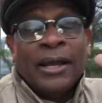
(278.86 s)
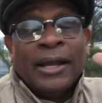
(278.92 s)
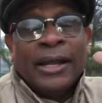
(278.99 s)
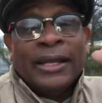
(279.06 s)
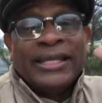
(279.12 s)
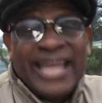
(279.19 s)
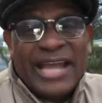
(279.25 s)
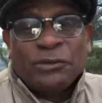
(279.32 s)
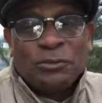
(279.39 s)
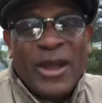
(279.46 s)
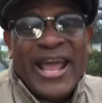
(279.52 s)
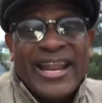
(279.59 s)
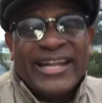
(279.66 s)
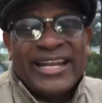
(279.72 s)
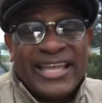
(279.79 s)
get
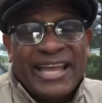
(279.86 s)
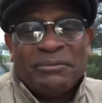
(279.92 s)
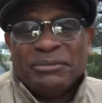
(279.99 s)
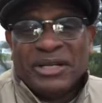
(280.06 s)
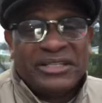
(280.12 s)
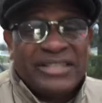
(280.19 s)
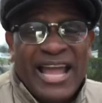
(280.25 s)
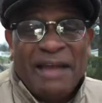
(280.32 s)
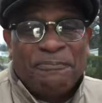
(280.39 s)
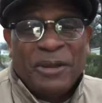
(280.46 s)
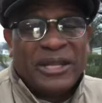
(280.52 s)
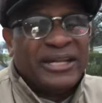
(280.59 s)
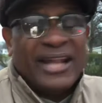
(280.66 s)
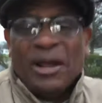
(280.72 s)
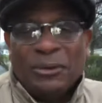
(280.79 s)
ready to give him the death
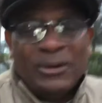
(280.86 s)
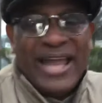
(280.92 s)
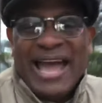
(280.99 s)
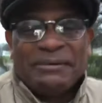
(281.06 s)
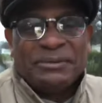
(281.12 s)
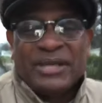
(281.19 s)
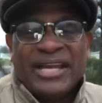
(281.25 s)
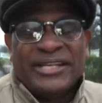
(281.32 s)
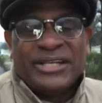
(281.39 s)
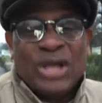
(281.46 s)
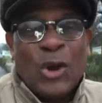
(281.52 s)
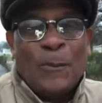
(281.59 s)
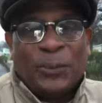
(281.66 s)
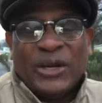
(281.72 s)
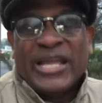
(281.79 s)
penalty. Don't let him get
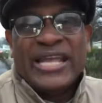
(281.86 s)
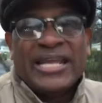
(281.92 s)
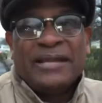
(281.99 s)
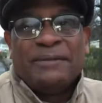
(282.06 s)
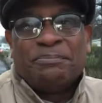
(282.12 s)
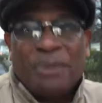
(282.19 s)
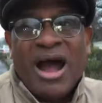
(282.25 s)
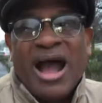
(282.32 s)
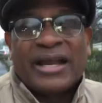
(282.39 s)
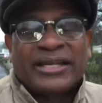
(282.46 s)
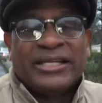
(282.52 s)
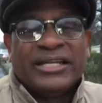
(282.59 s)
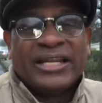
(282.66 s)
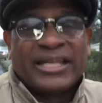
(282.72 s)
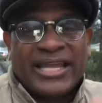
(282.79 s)
no plea
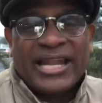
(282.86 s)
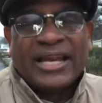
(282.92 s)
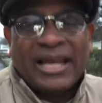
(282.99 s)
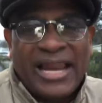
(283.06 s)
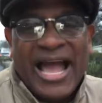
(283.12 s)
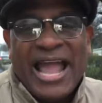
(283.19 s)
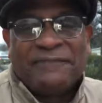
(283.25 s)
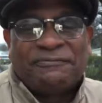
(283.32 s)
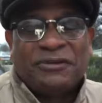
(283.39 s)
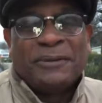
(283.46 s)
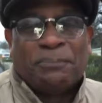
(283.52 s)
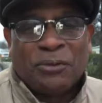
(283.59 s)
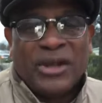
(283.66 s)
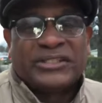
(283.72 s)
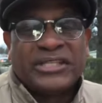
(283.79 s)
bargain to get life in
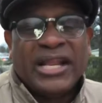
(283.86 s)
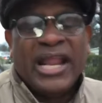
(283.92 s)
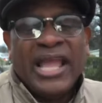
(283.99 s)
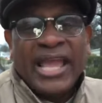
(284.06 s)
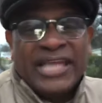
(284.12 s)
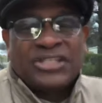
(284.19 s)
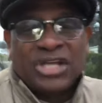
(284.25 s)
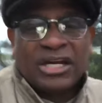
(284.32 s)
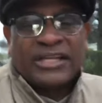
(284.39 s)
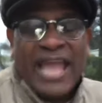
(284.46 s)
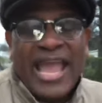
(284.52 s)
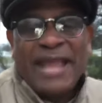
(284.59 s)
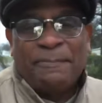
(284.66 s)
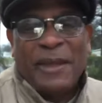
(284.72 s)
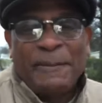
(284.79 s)
prison. He took
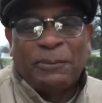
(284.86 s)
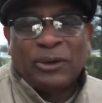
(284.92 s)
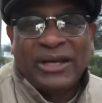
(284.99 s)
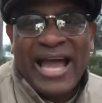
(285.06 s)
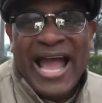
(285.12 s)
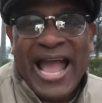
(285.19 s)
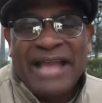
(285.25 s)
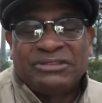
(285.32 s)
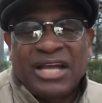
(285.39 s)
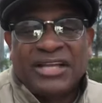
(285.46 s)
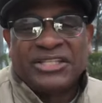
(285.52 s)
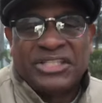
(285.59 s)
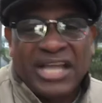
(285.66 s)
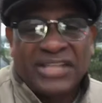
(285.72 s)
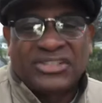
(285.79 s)
8 people's lives
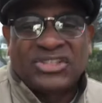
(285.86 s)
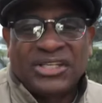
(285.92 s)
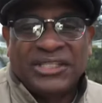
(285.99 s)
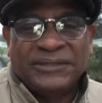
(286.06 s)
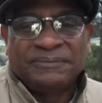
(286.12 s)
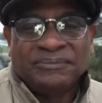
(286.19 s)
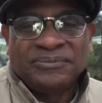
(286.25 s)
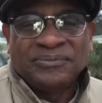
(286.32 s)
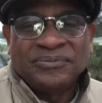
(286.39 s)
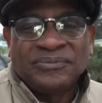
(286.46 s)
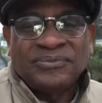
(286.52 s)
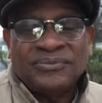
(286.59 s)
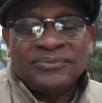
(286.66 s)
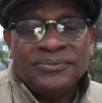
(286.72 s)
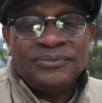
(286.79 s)
unjustly.
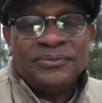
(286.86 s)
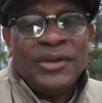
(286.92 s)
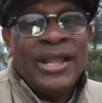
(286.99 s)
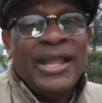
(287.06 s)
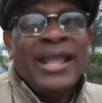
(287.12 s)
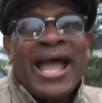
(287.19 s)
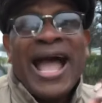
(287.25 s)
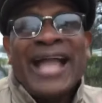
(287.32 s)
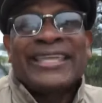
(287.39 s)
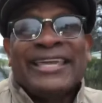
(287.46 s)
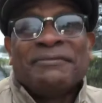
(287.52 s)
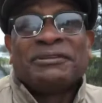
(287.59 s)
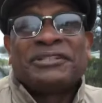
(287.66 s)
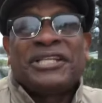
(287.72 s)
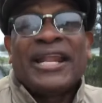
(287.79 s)
I
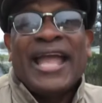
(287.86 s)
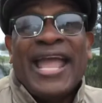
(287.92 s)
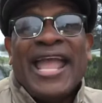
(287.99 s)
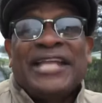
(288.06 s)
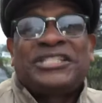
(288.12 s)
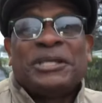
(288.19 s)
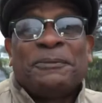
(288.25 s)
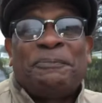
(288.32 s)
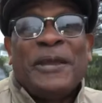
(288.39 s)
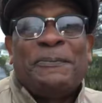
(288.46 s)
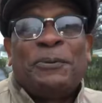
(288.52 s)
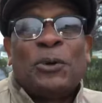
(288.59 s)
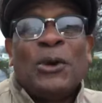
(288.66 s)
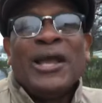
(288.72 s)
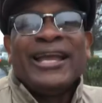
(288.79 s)
give it to the Asian
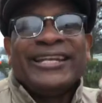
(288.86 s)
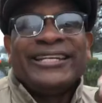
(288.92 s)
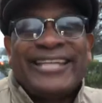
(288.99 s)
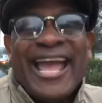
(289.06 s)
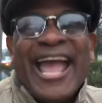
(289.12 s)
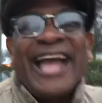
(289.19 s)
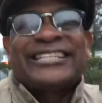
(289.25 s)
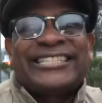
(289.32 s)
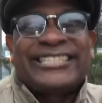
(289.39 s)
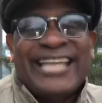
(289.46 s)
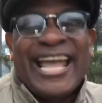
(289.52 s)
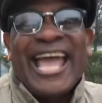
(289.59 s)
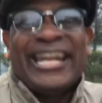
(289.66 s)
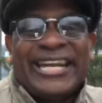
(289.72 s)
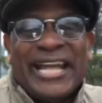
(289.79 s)
people. They're
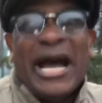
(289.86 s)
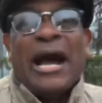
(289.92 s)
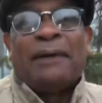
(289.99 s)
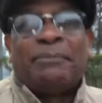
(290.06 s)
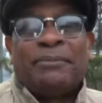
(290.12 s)
standing up.